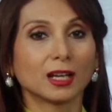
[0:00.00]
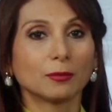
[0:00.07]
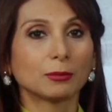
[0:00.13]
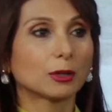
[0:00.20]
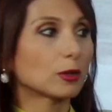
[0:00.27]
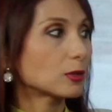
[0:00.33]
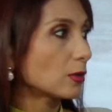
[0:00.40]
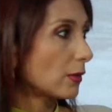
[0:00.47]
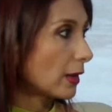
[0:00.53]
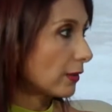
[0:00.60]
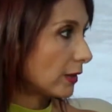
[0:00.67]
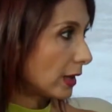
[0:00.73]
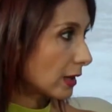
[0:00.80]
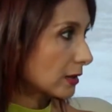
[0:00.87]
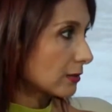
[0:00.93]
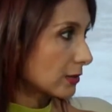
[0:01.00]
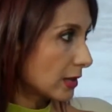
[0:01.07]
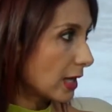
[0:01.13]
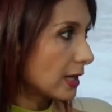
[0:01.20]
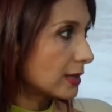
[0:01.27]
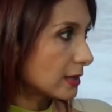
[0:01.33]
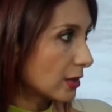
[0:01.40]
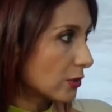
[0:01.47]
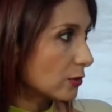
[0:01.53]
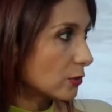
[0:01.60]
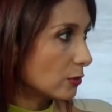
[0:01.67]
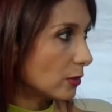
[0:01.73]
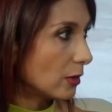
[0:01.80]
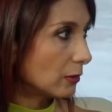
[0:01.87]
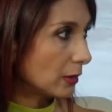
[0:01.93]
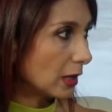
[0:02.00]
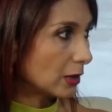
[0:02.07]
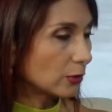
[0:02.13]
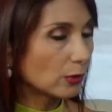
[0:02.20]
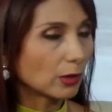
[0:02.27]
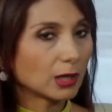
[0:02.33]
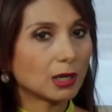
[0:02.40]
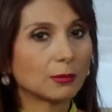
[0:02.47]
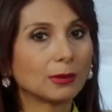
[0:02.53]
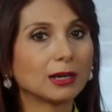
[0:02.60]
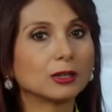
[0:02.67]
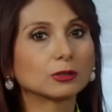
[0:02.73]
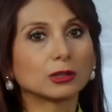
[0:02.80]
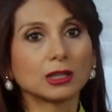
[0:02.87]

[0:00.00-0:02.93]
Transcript: Because of the dark sides that you are talking about,